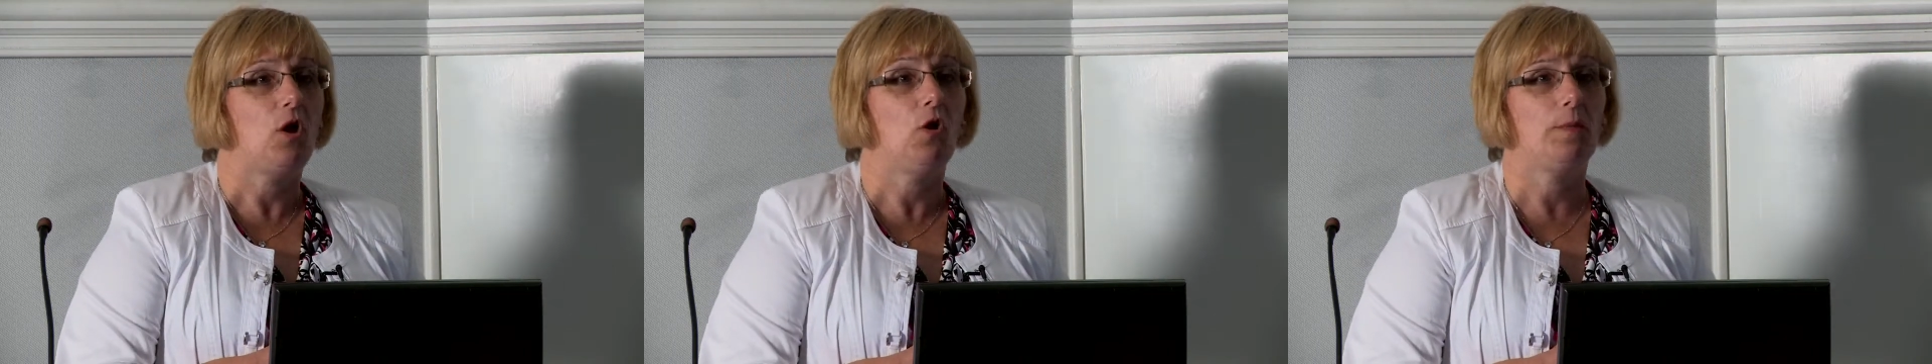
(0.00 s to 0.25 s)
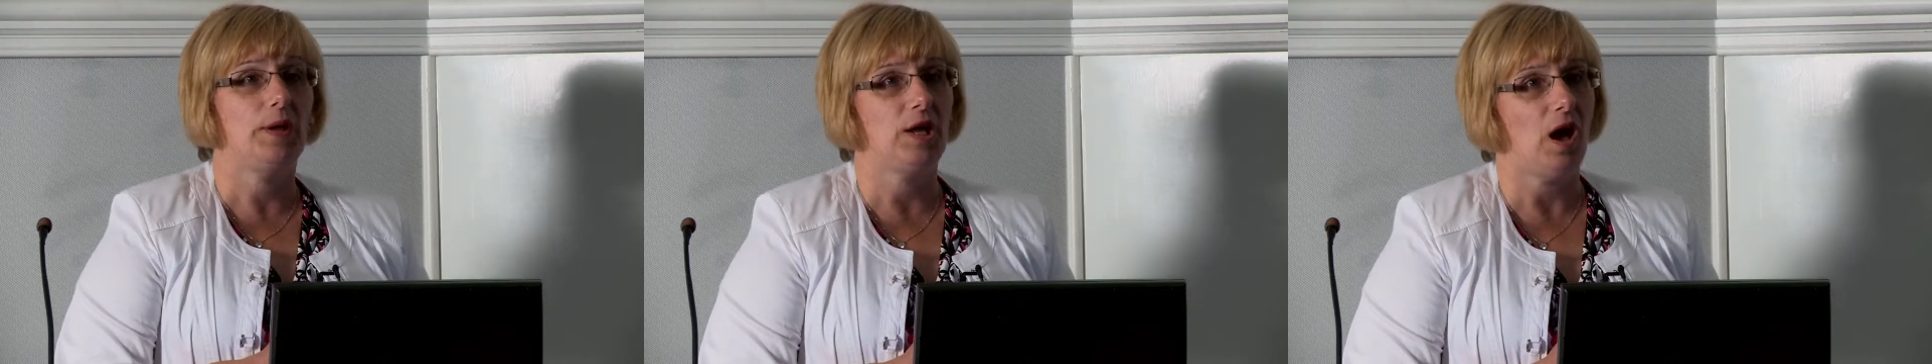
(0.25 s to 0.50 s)

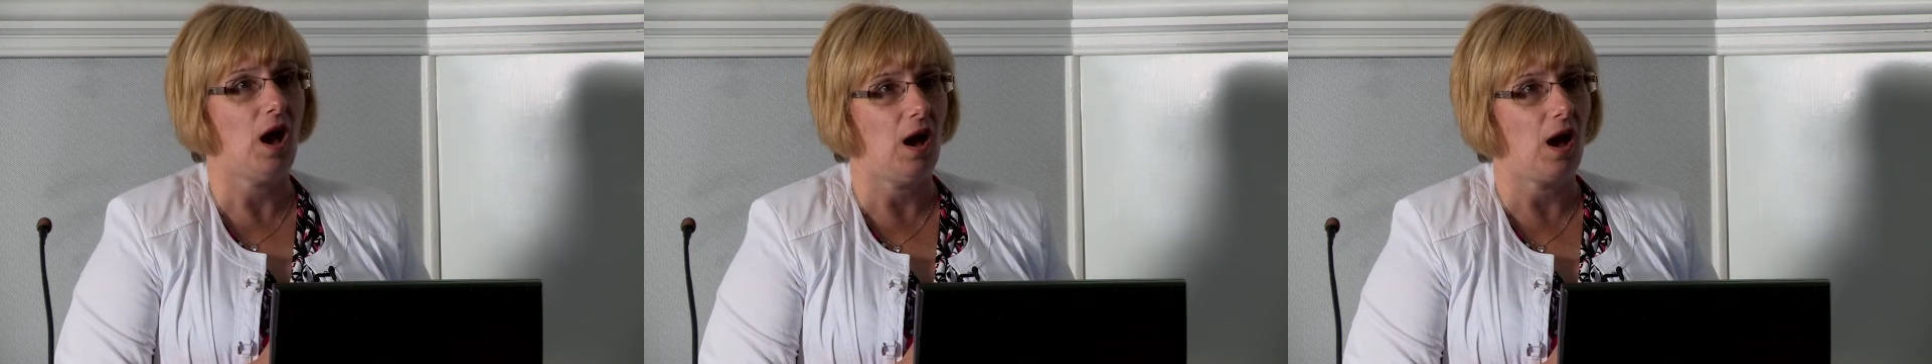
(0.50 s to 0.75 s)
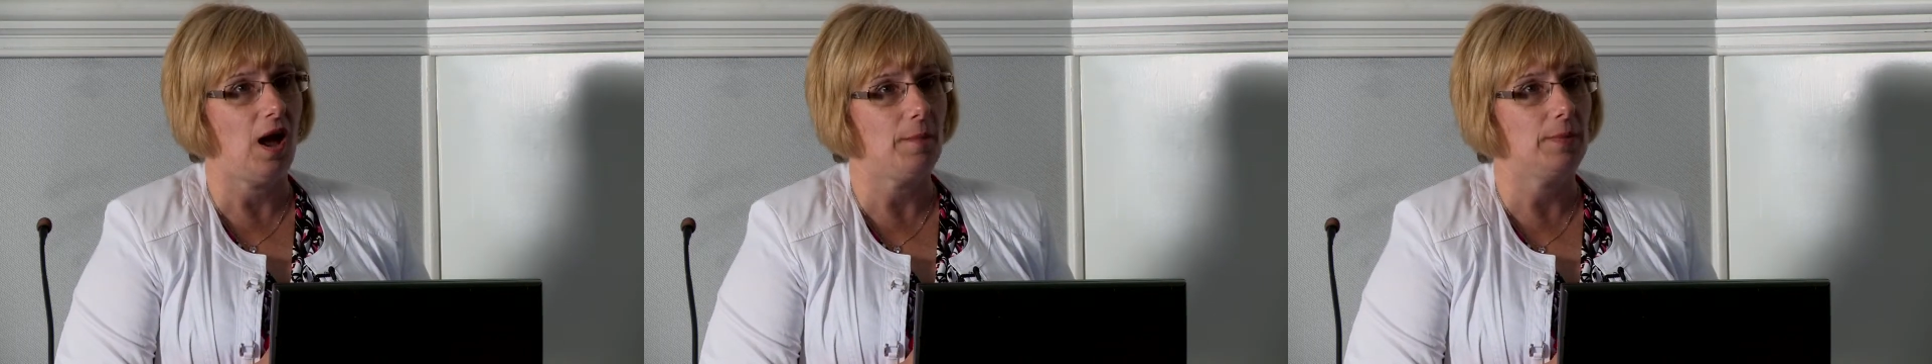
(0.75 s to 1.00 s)
hoping you
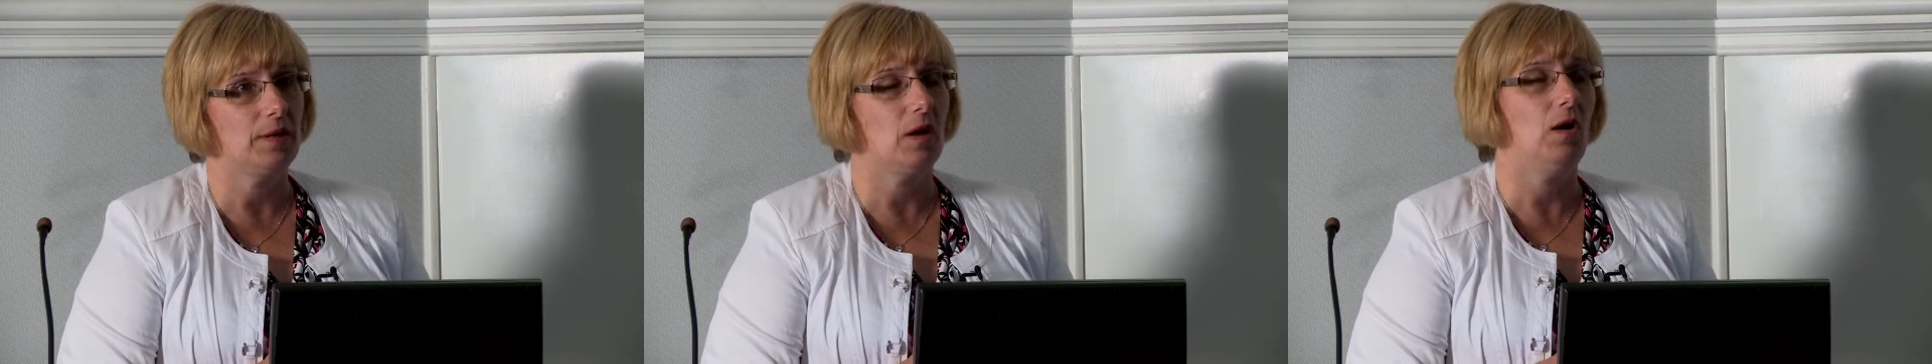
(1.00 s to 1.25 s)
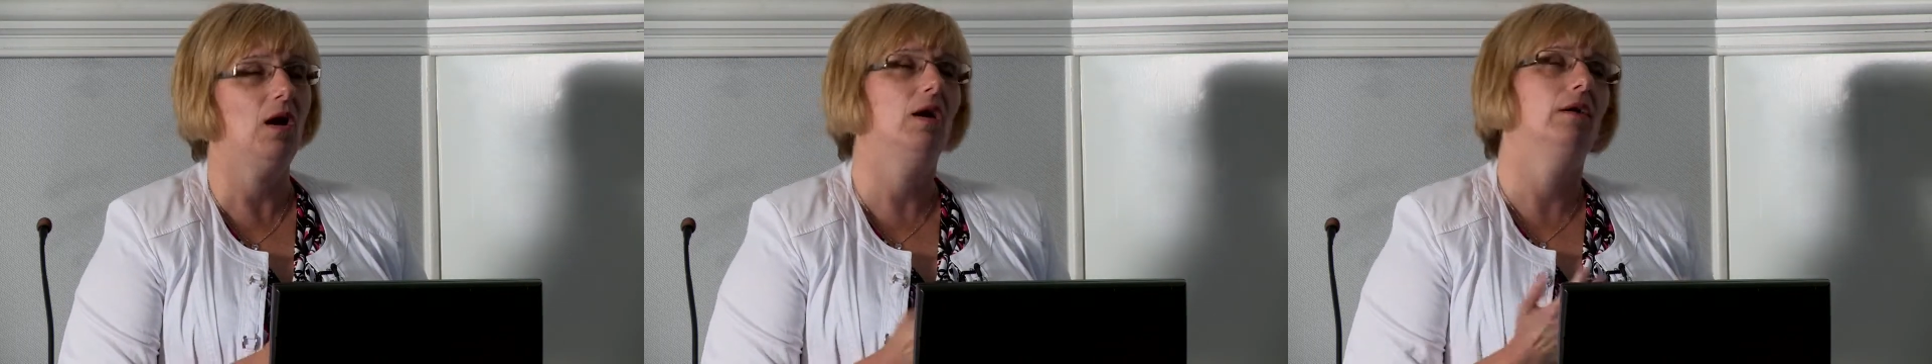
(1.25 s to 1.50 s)
hung up and
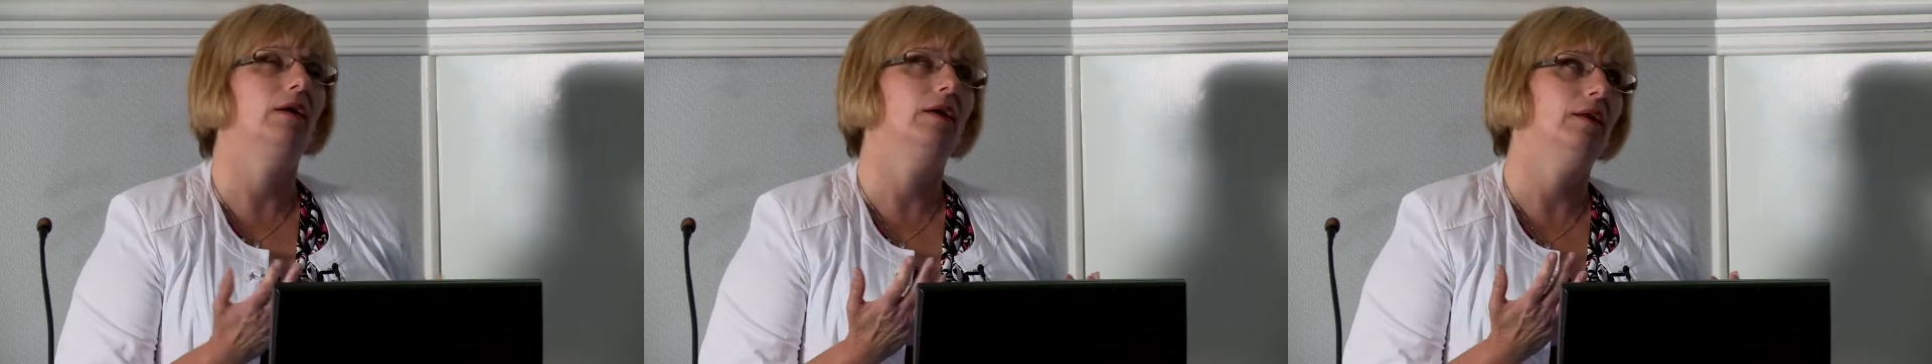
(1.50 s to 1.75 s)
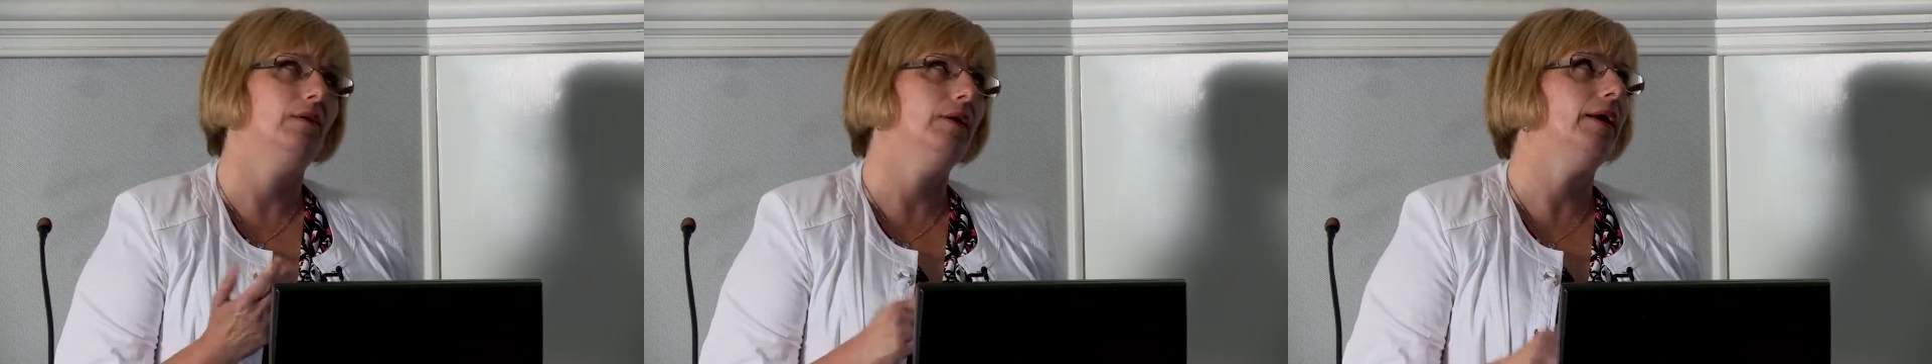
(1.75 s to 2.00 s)
go, oh,
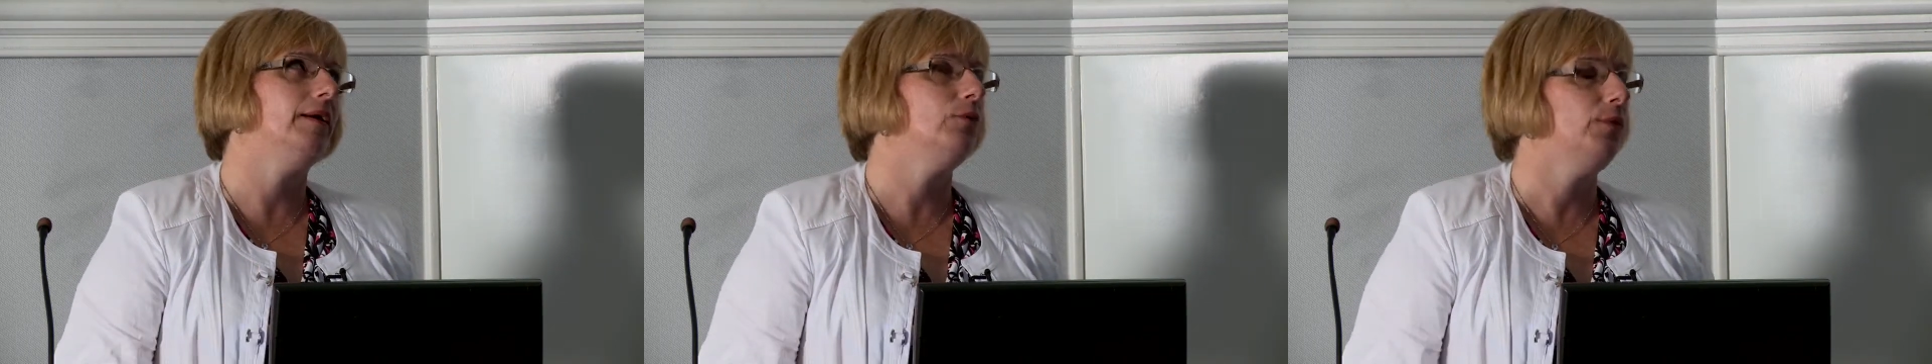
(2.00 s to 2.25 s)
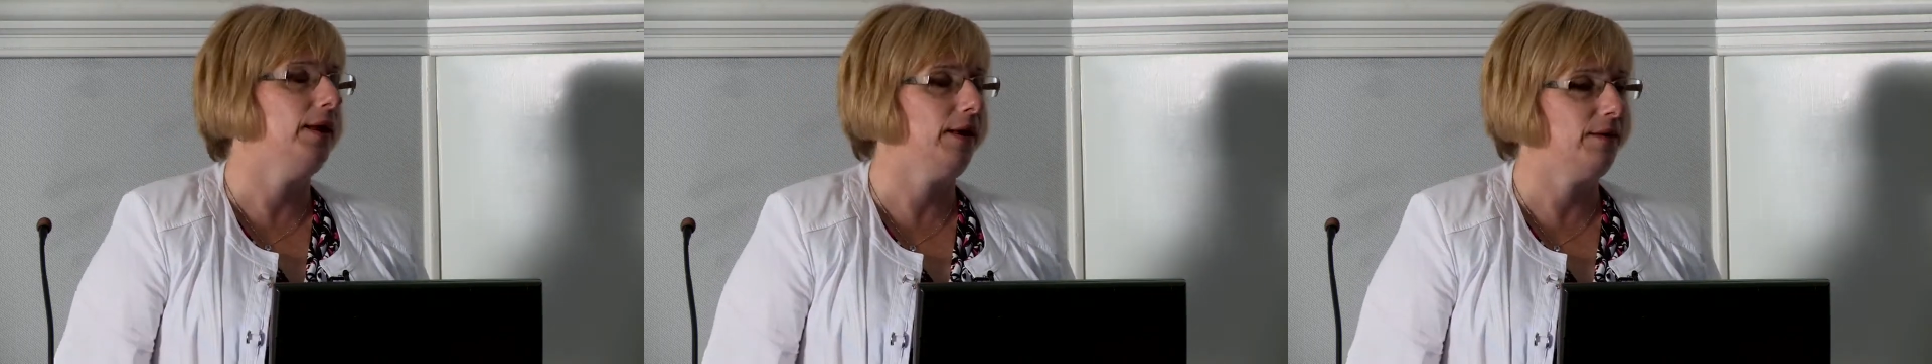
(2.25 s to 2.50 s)
yeah,
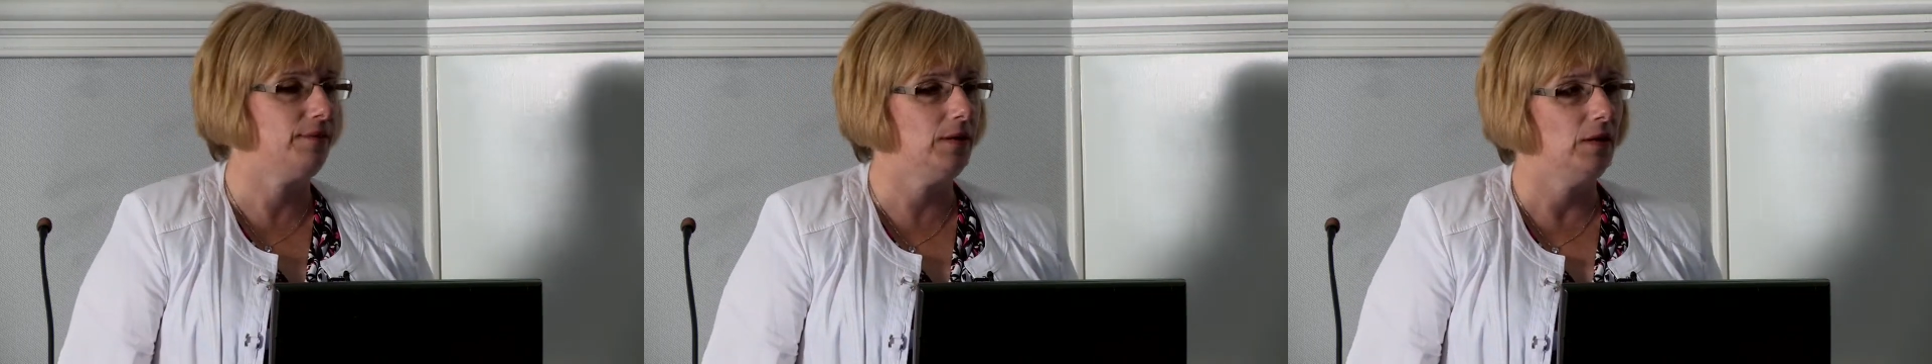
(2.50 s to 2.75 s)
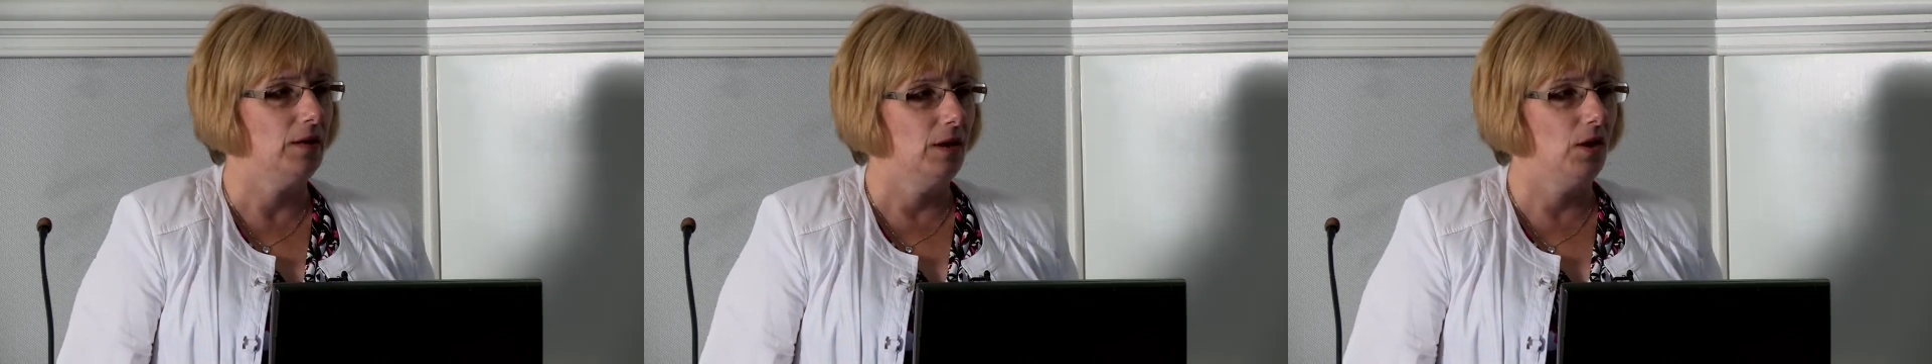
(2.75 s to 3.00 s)
we have it.